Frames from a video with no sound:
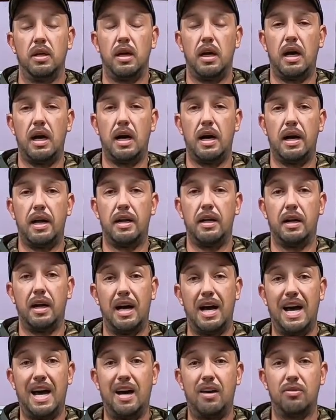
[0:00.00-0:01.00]
on
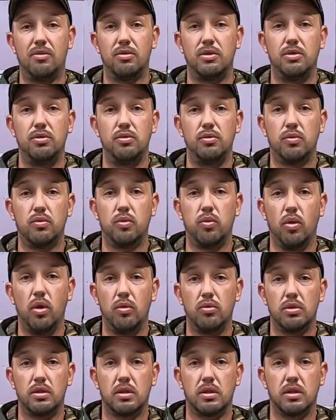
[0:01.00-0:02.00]
how to
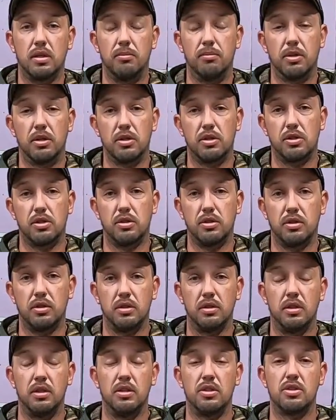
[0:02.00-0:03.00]
quote commercial
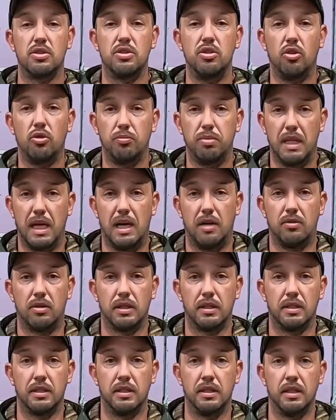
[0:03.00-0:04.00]
snow plowing.
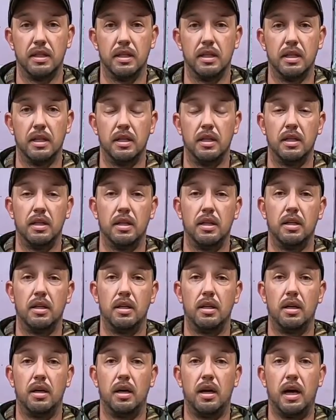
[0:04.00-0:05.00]

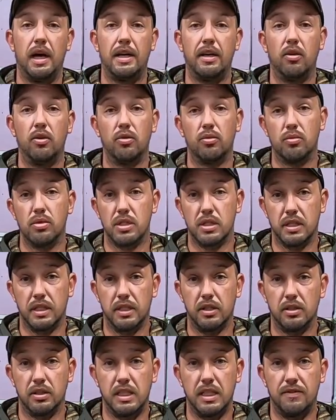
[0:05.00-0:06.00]
I know it was a
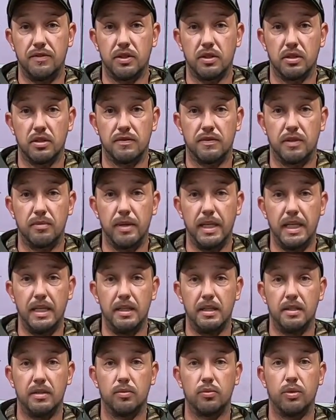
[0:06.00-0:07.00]
little difficult for
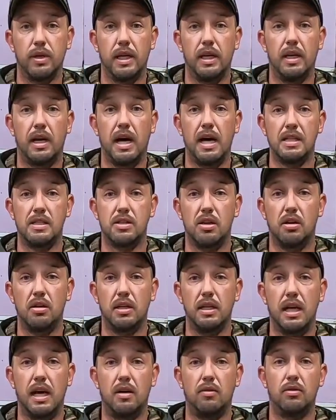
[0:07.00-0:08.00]
me when I
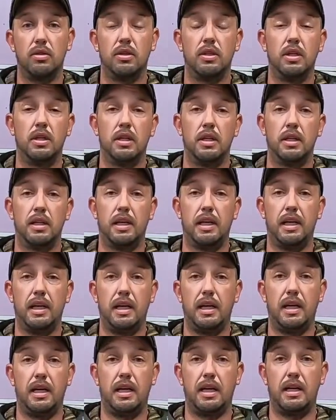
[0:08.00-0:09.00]
started out,
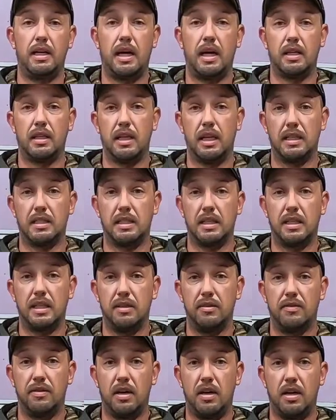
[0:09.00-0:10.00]
and I'd like to
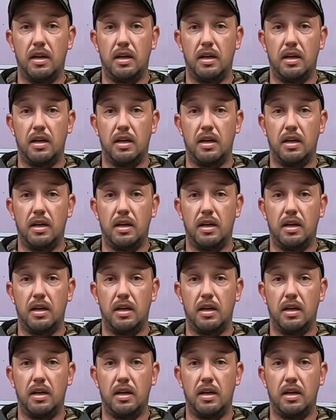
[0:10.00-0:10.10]
give